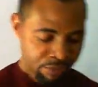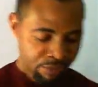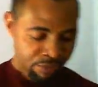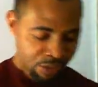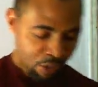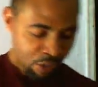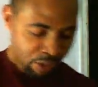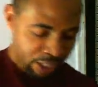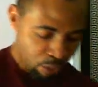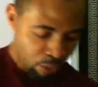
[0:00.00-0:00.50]

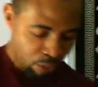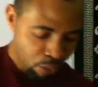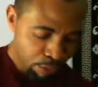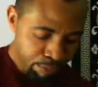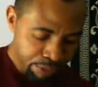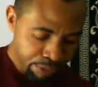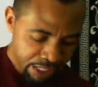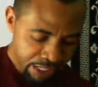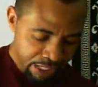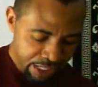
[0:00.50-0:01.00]
Okay, we'll
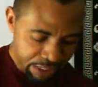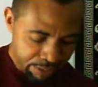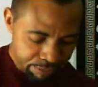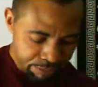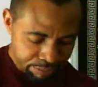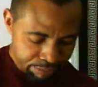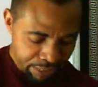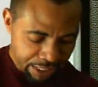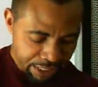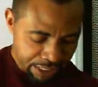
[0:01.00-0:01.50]
begin
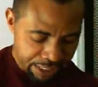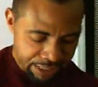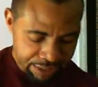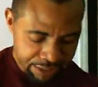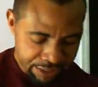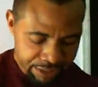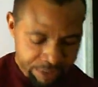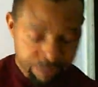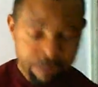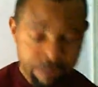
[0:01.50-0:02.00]
by
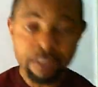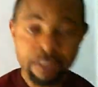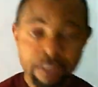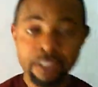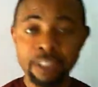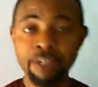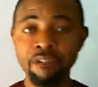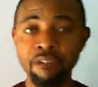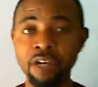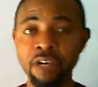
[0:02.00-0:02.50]

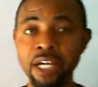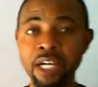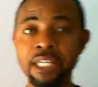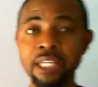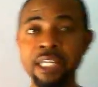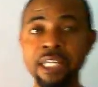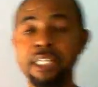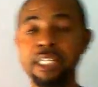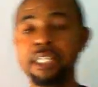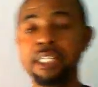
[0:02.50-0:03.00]

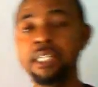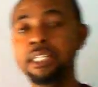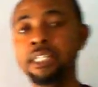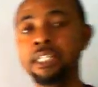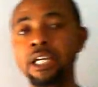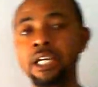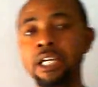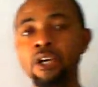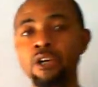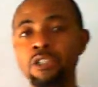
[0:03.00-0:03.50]
defining
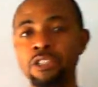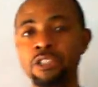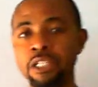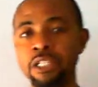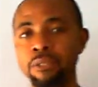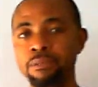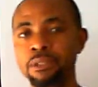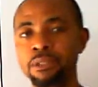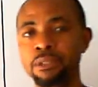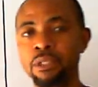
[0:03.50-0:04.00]
the
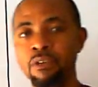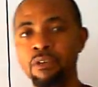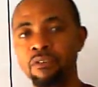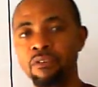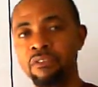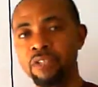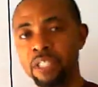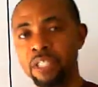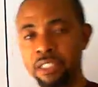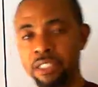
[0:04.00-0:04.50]
concept of
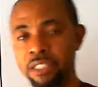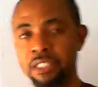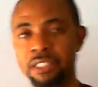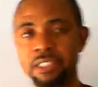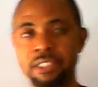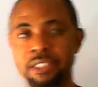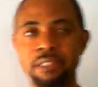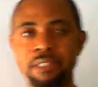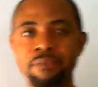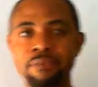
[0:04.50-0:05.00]

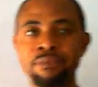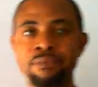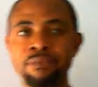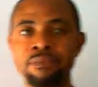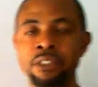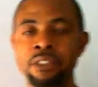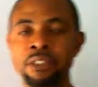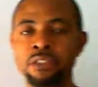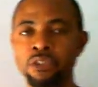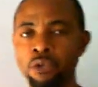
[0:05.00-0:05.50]
indices.
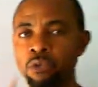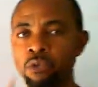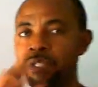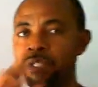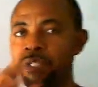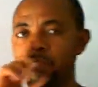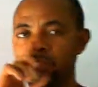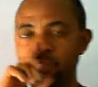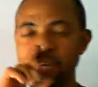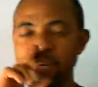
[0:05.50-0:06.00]
So we'll
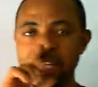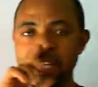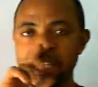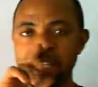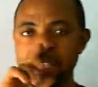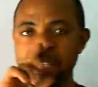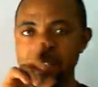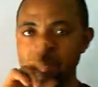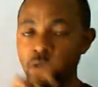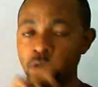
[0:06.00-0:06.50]

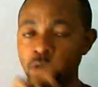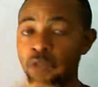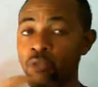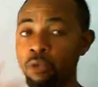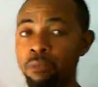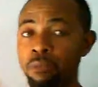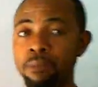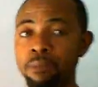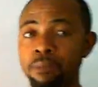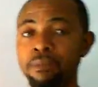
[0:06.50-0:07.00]
define what we
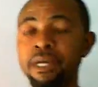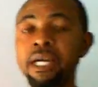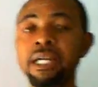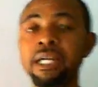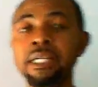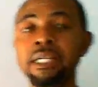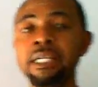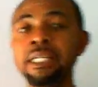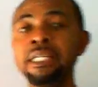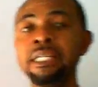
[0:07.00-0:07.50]
mean by
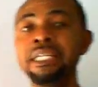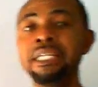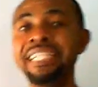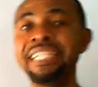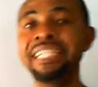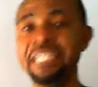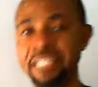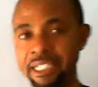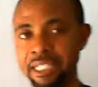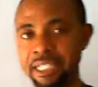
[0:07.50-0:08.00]

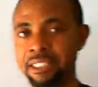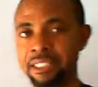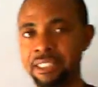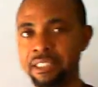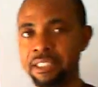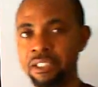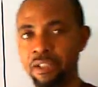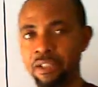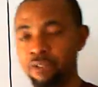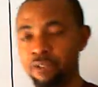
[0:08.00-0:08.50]

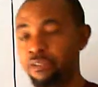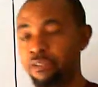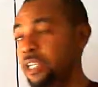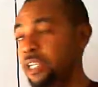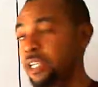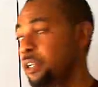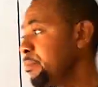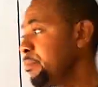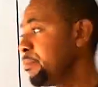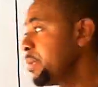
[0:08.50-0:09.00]
index of a
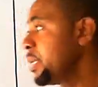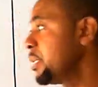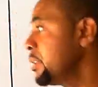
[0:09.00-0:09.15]
number.